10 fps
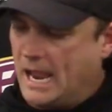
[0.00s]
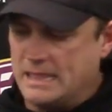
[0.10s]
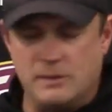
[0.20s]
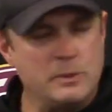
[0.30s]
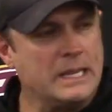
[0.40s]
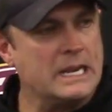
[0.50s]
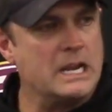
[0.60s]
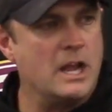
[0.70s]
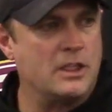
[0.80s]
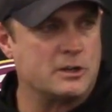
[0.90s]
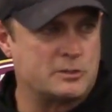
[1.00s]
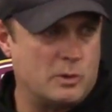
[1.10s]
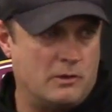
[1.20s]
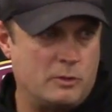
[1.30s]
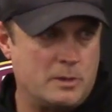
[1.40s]
And then we get another
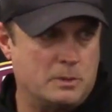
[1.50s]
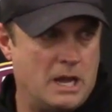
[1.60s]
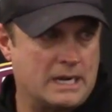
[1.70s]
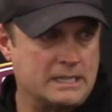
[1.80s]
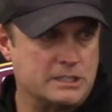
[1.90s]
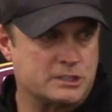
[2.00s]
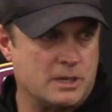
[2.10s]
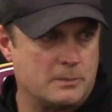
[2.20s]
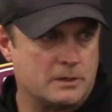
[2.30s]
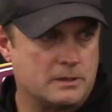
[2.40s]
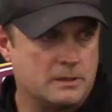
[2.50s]
12-week block in the summer.